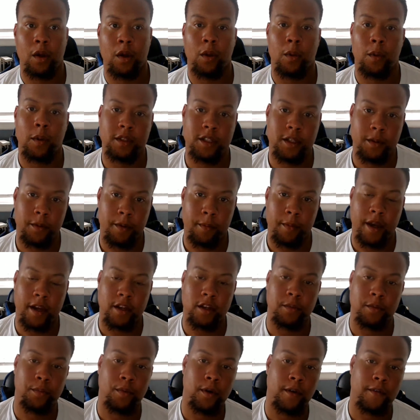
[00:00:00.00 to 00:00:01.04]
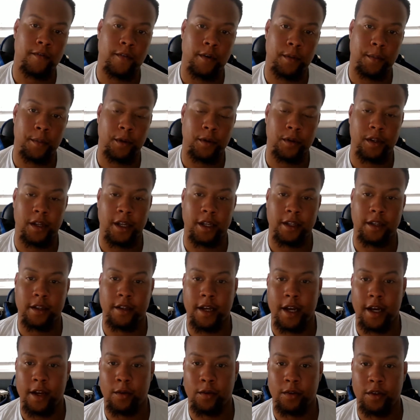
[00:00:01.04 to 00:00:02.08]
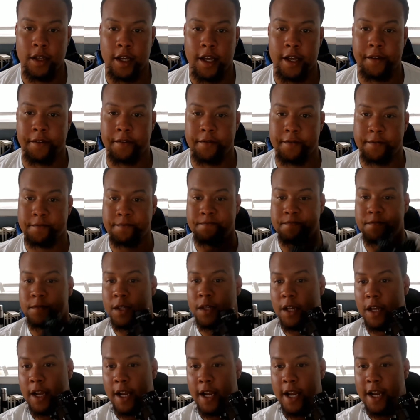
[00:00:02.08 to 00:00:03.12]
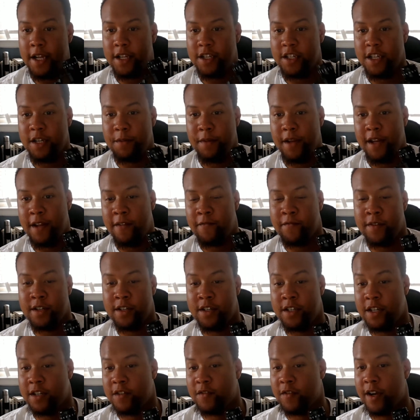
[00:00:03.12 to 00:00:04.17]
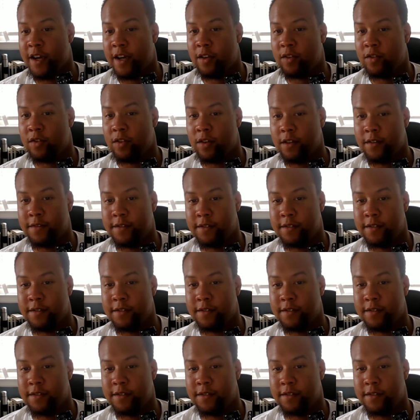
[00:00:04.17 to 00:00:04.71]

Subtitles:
What's up, everybody? Your boy Fumbles. Like the title said, I got cheap MVGs for Airsoft.